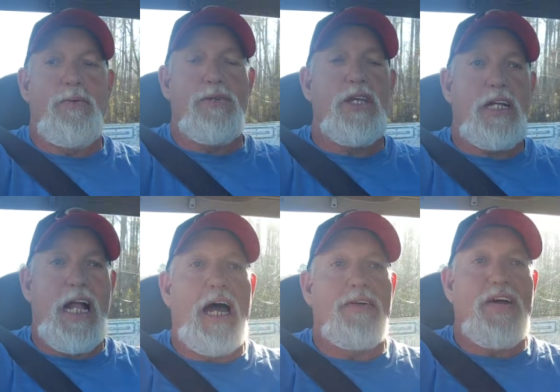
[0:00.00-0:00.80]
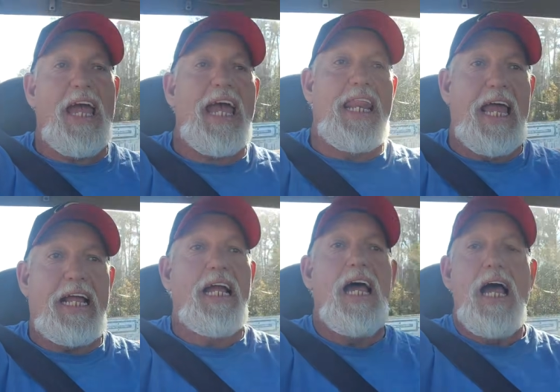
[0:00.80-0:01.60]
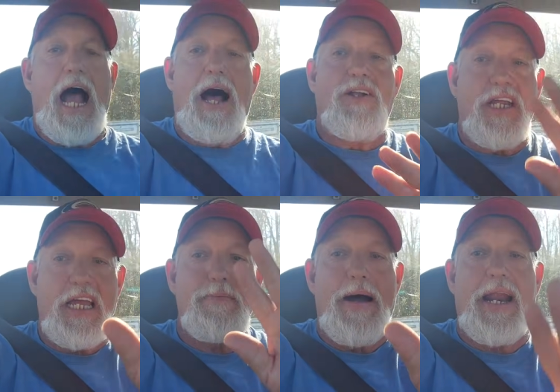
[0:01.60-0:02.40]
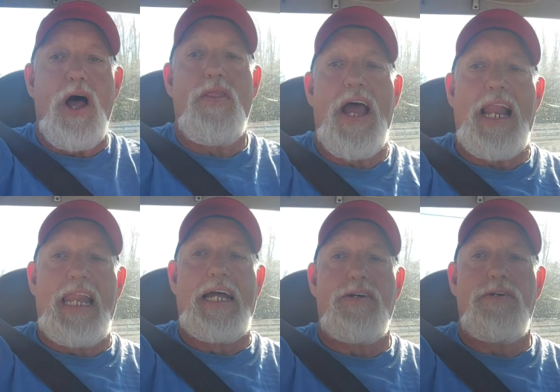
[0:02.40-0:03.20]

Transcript: was a kind of a headache. I'll tell you about all that later.